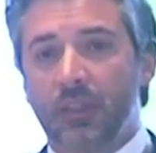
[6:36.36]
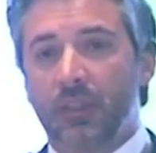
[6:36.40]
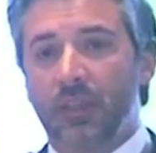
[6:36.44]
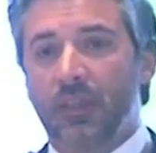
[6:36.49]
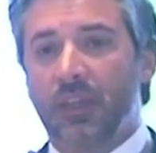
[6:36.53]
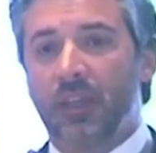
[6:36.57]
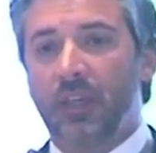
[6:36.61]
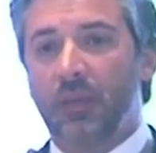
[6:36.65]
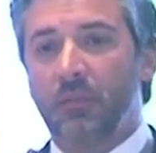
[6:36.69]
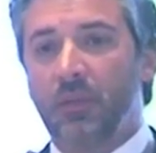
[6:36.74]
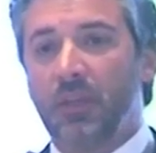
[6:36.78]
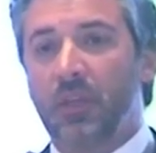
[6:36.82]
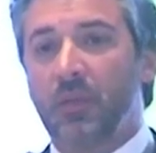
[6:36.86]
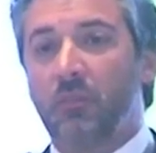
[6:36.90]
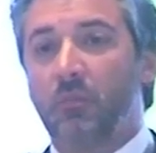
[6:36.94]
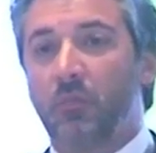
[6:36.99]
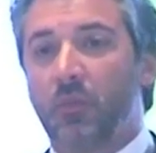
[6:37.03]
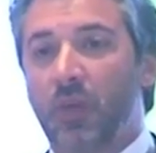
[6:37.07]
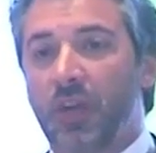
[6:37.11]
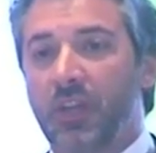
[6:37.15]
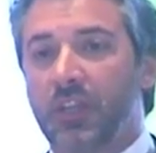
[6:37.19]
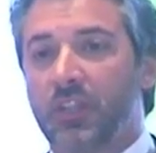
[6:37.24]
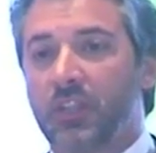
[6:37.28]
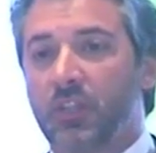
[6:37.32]
can be
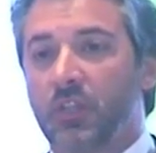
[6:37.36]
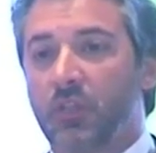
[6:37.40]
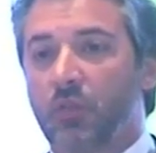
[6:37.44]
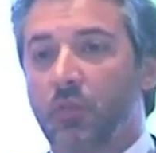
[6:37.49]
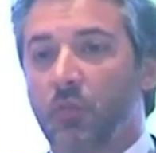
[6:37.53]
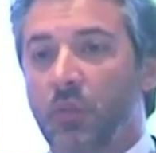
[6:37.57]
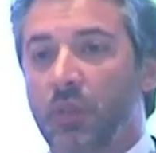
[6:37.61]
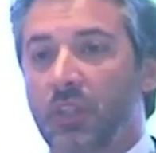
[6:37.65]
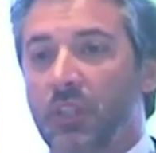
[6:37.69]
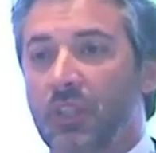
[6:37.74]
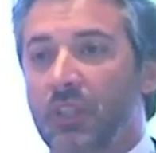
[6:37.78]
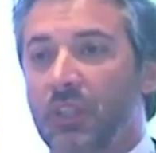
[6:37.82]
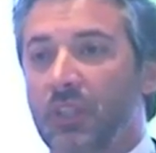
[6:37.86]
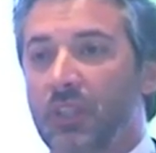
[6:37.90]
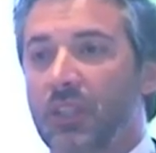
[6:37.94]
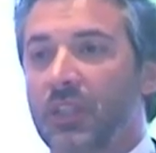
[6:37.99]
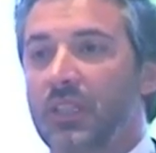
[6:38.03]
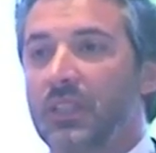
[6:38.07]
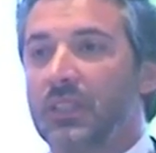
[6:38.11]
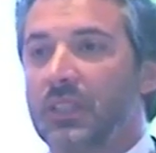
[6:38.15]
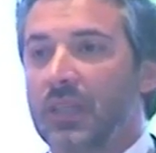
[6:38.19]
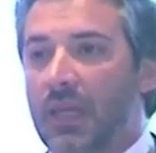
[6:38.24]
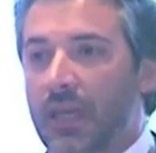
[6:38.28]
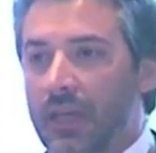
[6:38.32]
embraced within the
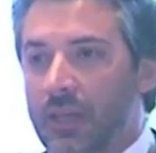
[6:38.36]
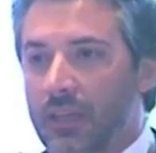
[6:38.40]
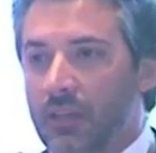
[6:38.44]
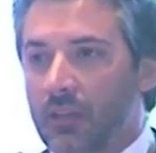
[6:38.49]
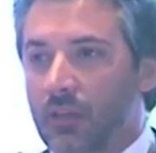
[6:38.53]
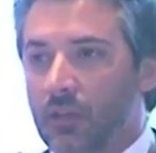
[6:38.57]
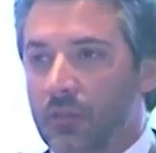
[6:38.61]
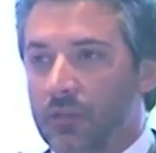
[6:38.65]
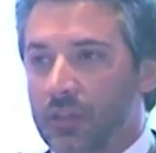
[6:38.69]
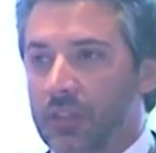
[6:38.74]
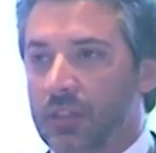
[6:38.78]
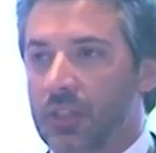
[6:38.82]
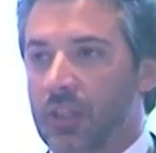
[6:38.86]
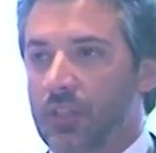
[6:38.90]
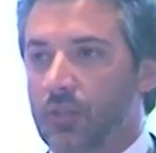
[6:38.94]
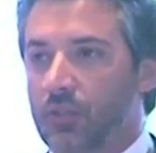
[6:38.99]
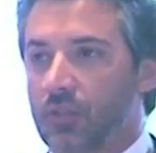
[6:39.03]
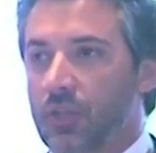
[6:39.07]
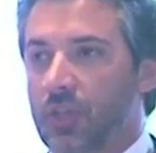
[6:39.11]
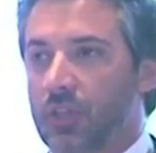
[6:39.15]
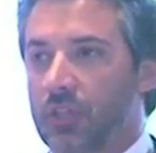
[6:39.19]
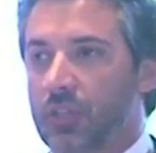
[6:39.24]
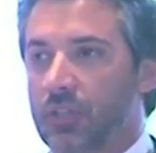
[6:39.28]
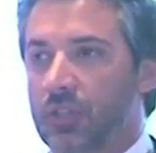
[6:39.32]
design of these
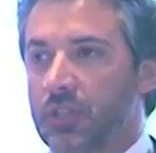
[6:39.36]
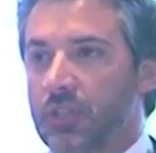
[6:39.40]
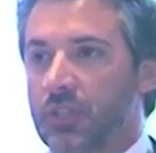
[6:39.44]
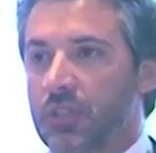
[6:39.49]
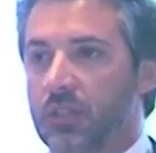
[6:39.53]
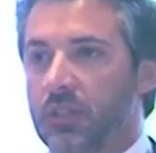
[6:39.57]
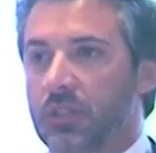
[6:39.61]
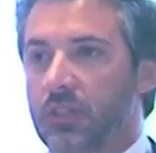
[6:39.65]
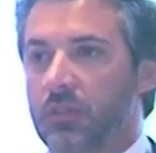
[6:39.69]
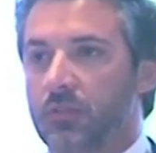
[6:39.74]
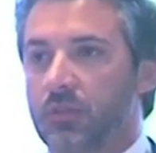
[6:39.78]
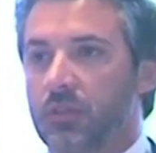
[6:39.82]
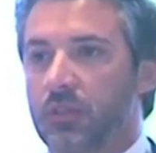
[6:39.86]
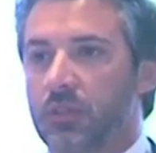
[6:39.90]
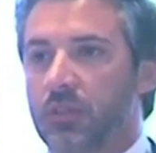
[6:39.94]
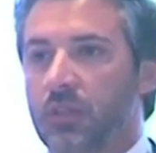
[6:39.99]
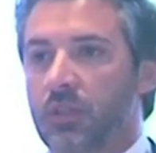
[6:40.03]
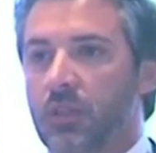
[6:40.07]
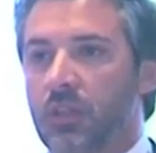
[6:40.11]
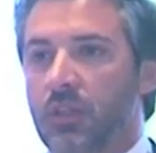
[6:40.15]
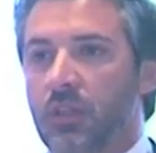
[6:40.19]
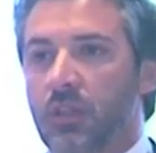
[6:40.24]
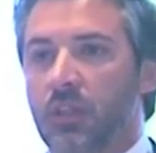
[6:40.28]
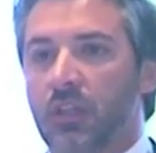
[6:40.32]
education
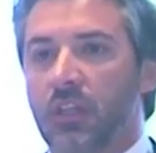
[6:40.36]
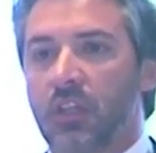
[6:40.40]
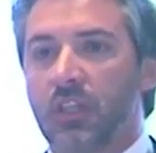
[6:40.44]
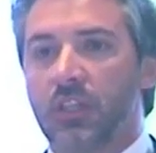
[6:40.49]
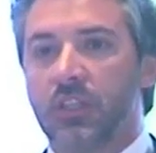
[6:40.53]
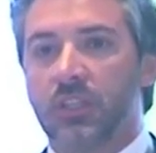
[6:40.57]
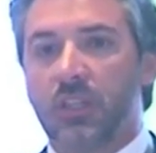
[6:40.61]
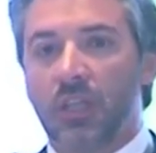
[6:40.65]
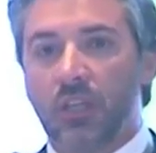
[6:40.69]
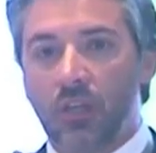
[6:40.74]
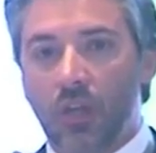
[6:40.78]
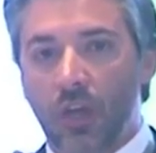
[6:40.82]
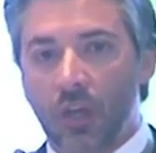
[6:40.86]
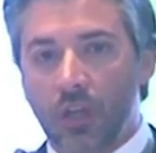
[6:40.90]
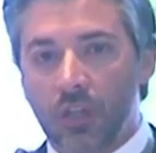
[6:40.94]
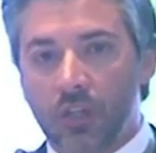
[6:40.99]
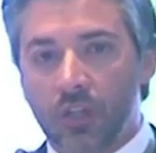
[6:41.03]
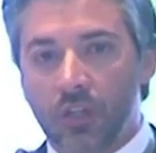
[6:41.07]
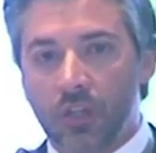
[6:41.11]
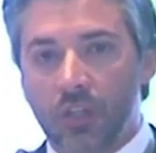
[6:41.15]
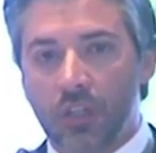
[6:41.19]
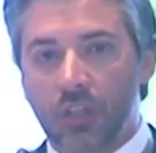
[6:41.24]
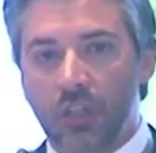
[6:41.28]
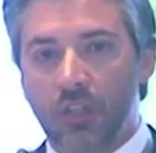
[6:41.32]
systems. Is
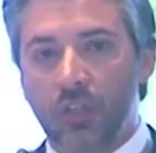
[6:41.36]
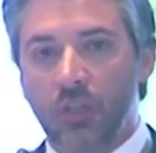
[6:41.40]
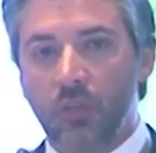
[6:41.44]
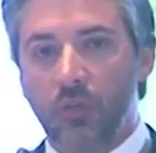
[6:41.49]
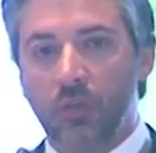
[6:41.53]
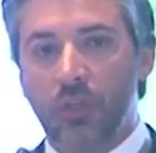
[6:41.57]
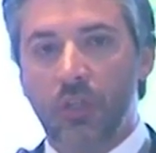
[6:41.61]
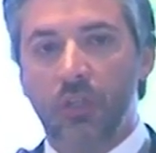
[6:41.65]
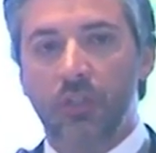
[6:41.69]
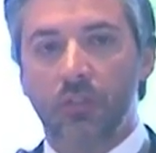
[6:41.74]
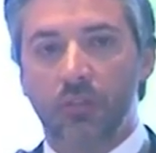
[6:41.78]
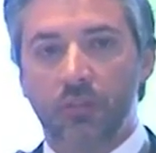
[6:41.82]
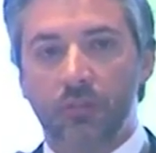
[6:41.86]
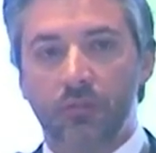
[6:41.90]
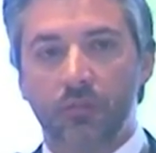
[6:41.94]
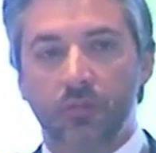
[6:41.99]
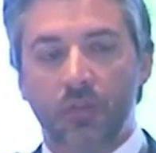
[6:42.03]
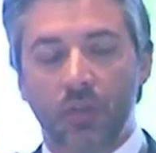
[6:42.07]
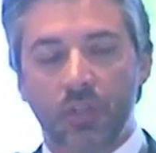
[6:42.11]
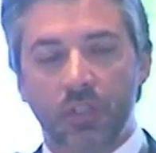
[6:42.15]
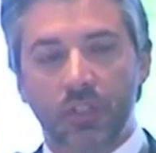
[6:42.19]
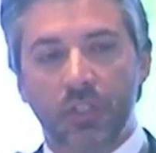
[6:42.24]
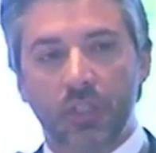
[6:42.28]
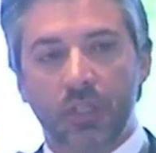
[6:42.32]
technology included? Of
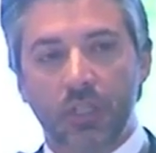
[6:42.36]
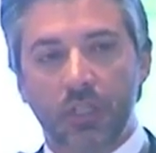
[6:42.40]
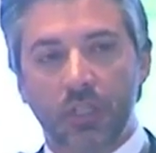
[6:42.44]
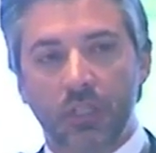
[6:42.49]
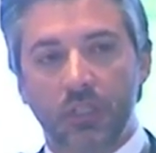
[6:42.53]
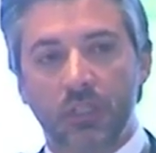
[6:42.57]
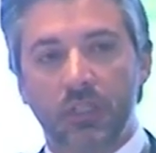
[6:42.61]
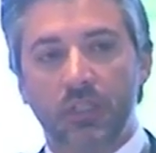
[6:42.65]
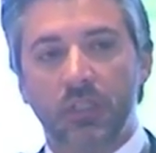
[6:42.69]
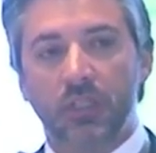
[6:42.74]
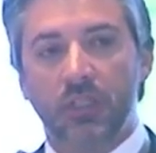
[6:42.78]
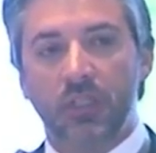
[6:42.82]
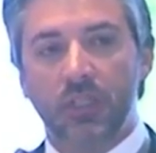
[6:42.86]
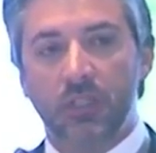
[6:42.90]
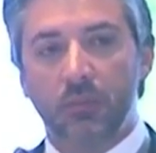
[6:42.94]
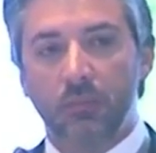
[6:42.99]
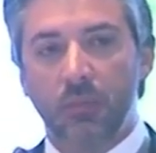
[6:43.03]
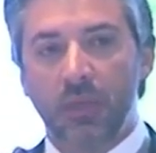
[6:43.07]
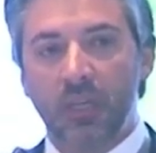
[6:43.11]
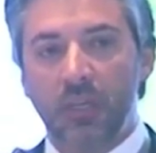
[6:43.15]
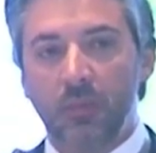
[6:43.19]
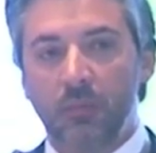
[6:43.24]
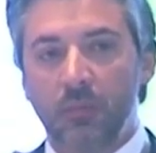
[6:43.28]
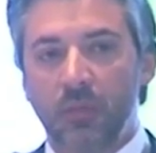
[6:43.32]
course it is. It
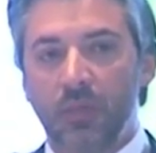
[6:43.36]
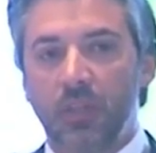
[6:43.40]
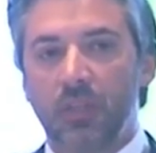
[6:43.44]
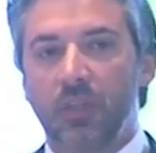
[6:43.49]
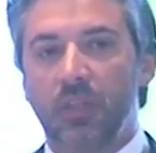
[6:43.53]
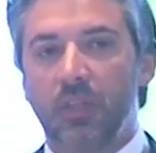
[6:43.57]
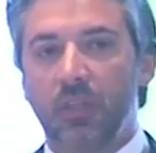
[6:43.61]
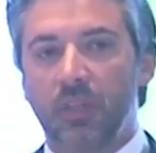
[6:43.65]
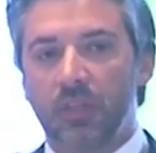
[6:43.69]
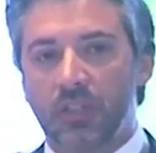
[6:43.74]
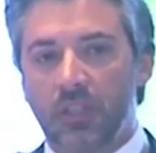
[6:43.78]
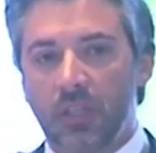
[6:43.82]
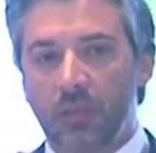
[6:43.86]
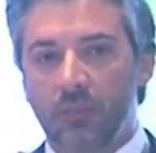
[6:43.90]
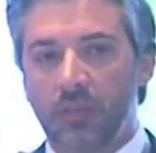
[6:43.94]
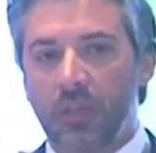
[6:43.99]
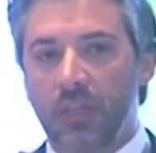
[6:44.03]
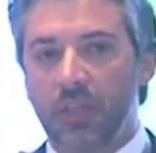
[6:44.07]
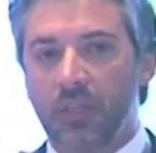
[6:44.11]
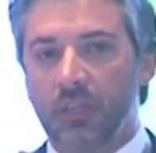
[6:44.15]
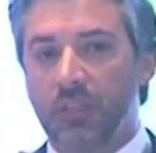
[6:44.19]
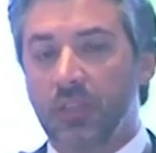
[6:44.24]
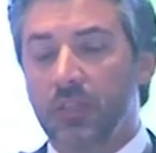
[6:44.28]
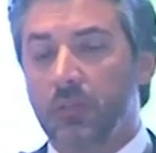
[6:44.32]
may be in some
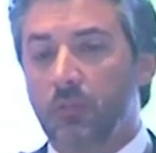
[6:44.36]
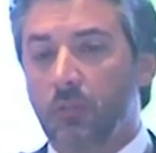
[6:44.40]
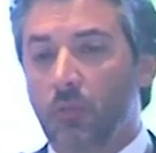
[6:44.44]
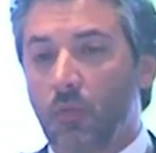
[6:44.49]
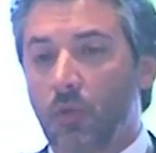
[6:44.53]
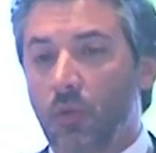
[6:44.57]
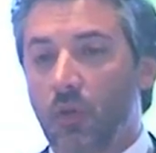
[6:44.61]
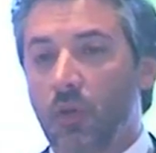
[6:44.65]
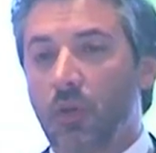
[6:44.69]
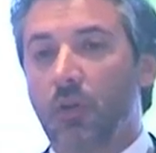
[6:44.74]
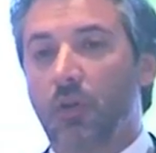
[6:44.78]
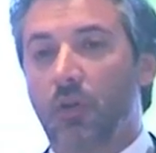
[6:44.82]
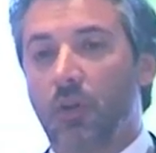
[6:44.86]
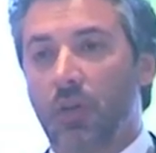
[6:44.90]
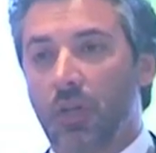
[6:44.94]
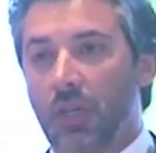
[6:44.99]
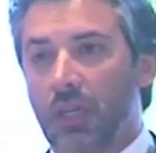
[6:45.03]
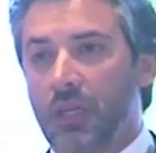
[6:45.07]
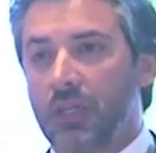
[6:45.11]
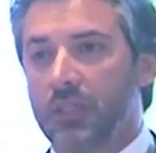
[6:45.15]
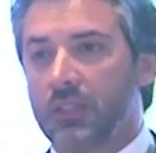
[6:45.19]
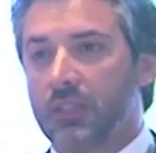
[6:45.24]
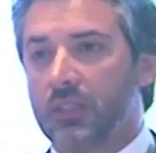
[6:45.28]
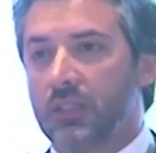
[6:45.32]
cases more or
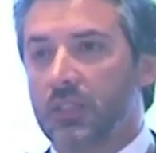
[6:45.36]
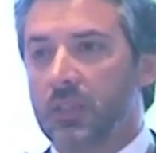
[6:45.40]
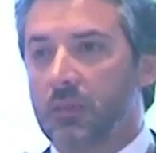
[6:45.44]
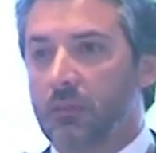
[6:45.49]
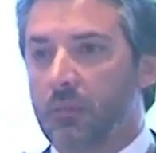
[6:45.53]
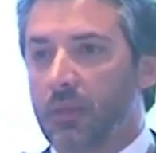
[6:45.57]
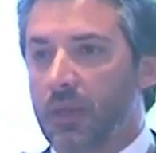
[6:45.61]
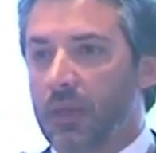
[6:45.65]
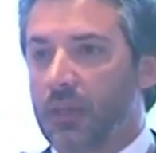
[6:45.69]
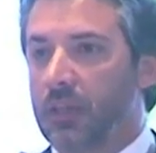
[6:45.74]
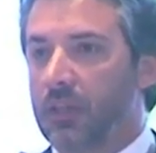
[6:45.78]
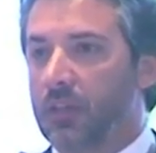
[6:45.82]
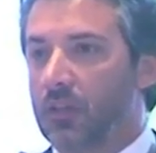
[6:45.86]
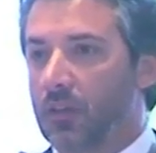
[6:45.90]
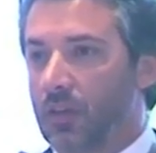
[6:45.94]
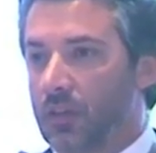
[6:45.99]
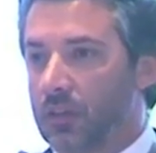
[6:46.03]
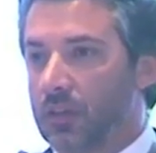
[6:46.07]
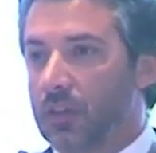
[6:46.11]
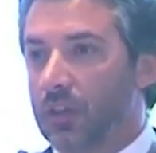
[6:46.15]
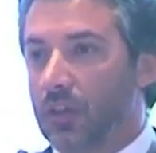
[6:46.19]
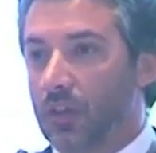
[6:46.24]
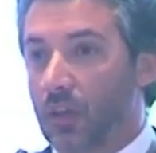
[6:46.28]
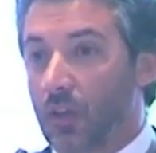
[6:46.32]
less, depending
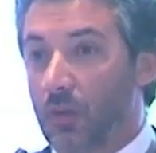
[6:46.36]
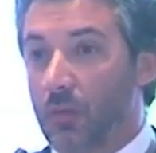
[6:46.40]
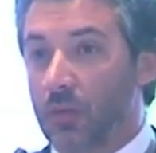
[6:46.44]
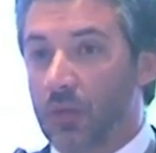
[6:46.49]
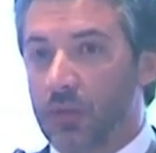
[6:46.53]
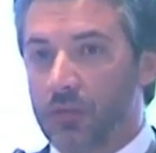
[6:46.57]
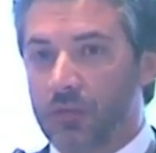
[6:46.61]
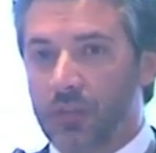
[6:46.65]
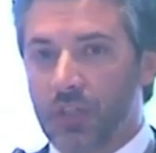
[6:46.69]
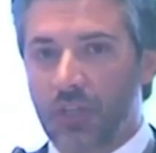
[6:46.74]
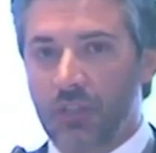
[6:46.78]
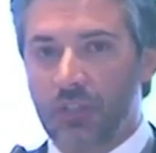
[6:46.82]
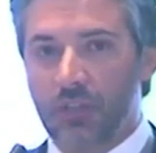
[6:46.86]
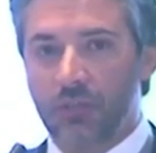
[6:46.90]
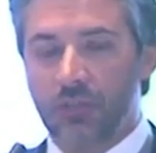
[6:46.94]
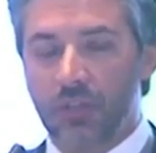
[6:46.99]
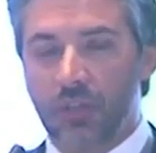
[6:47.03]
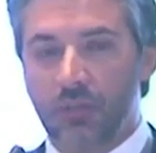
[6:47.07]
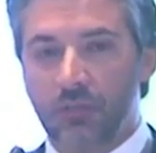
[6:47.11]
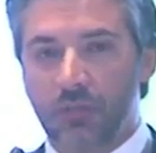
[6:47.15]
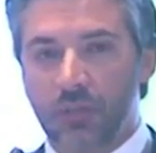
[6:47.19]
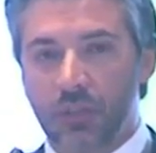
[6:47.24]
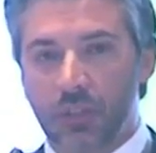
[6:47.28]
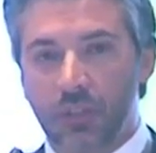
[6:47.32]
on the global
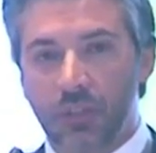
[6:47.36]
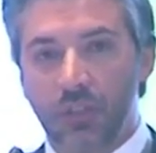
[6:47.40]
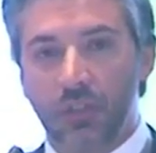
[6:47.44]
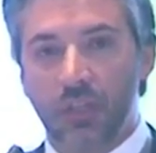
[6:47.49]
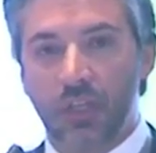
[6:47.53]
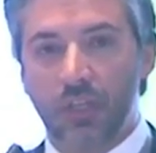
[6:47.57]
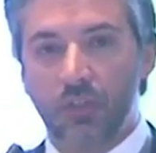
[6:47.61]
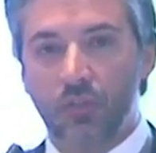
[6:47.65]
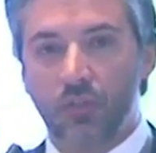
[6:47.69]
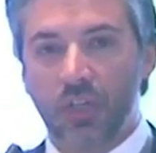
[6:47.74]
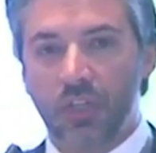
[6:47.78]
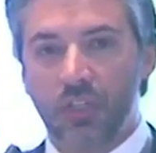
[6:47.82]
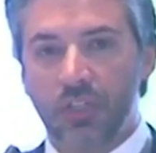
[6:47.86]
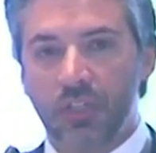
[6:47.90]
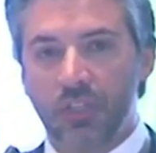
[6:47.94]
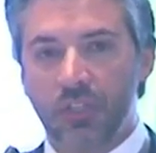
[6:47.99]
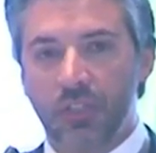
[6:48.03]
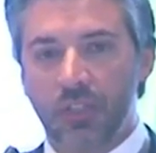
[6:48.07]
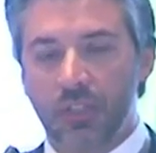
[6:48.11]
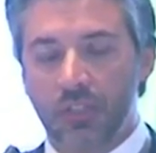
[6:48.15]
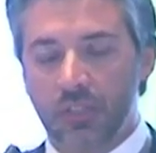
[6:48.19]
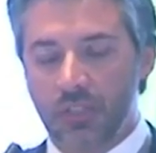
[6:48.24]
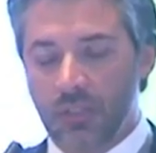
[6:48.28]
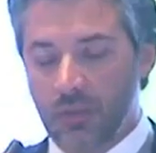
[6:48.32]
objectives of the education
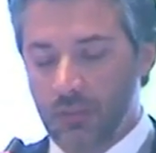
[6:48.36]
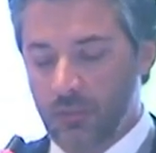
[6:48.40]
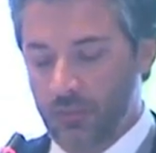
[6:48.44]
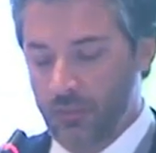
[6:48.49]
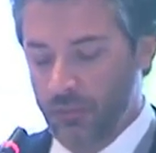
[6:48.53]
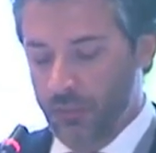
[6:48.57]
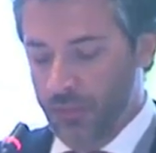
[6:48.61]
system.